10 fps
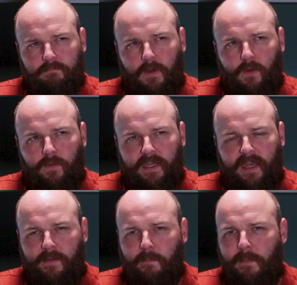
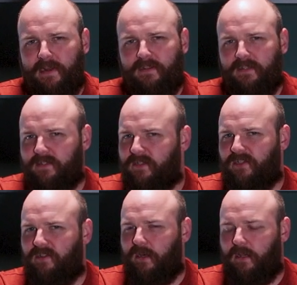only a Marzen
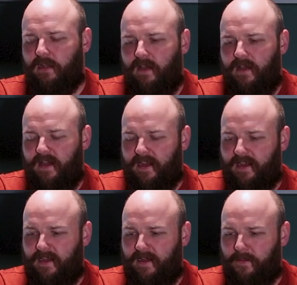style,
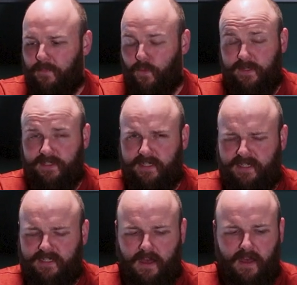um, which it
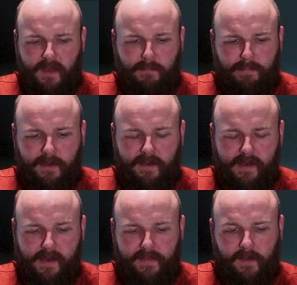is,
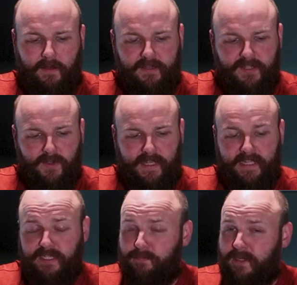but also
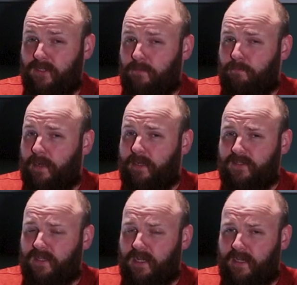a special
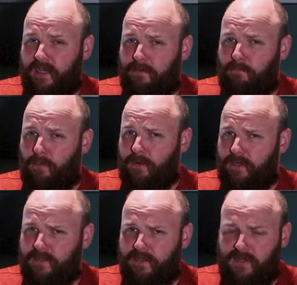bells like a
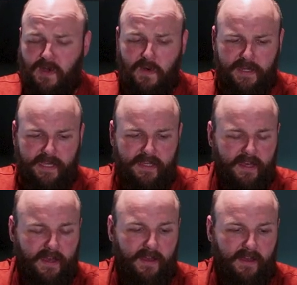Bolleke De Koninck,
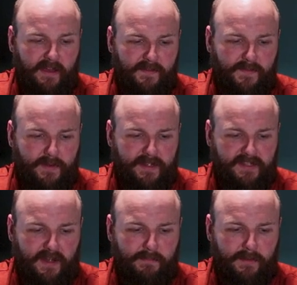uh, for
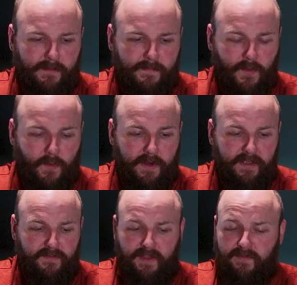example, or
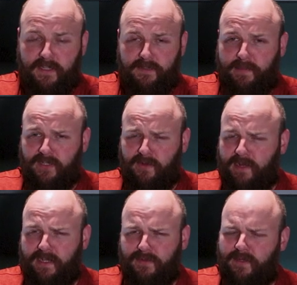a Viven special
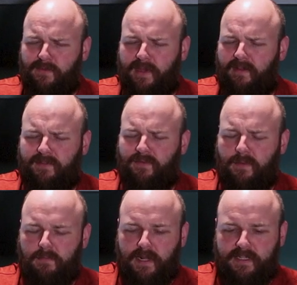bells. We, we have
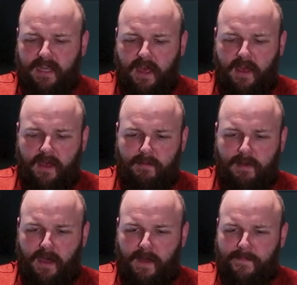different brands,
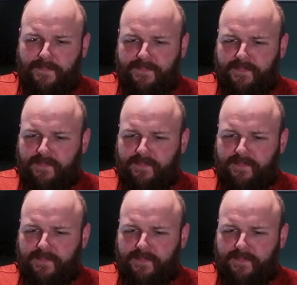but